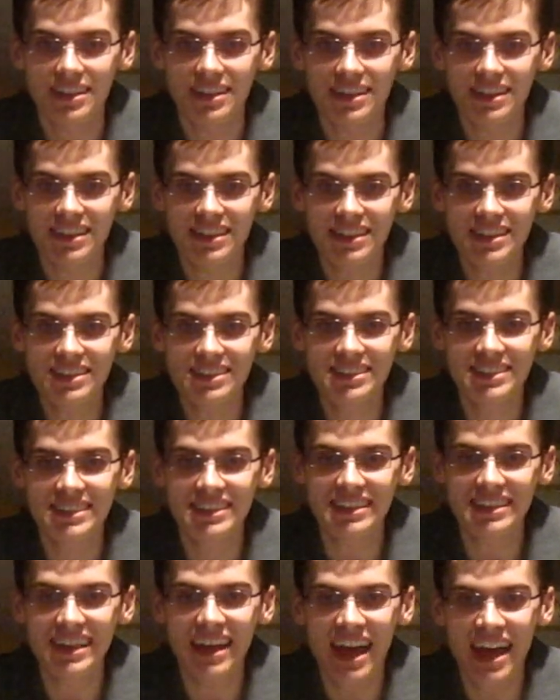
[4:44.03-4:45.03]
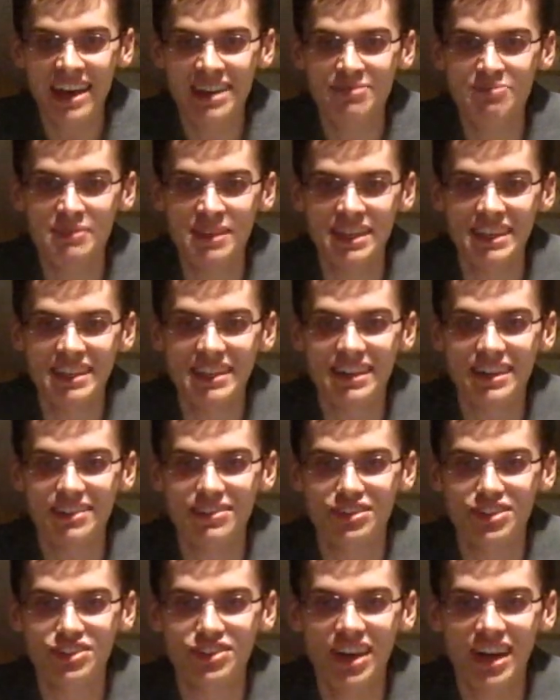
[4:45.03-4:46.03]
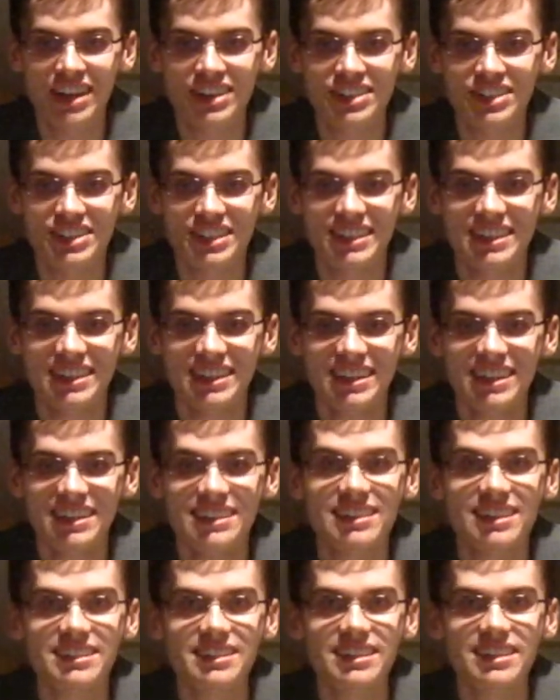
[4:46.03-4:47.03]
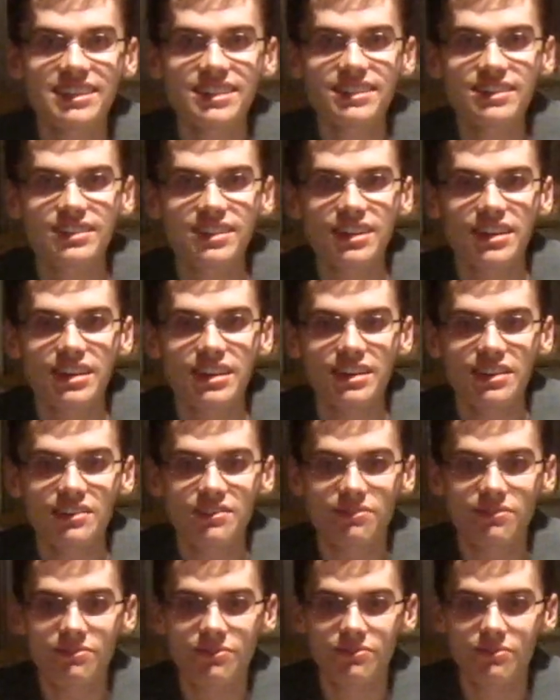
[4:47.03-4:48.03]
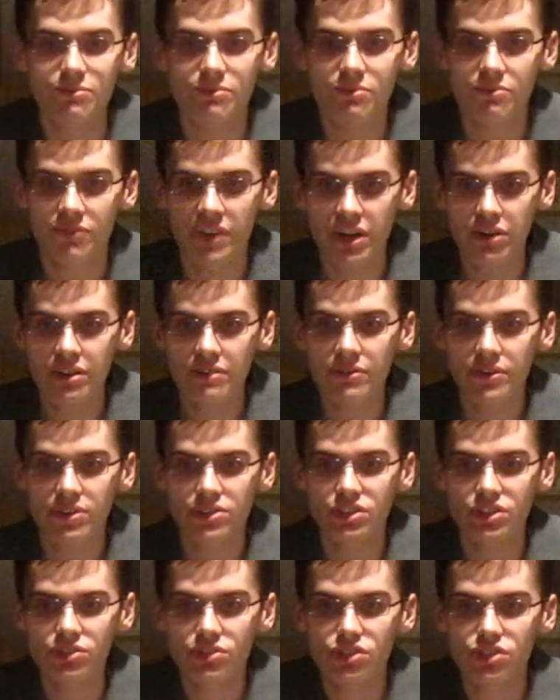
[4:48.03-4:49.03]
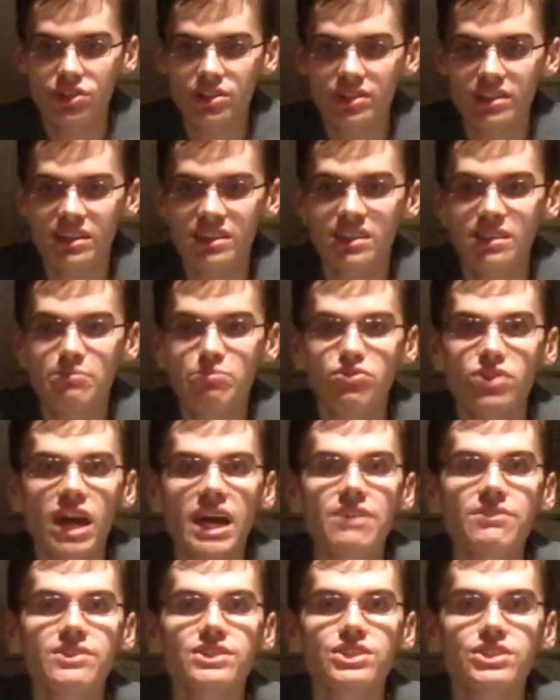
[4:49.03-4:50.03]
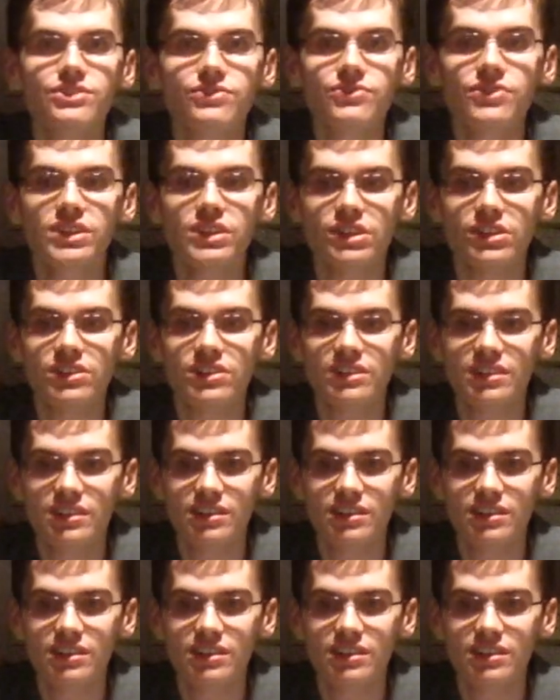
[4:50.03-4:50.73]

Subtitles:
It is the acme of tragedy that these very virtues should, in the private sphere,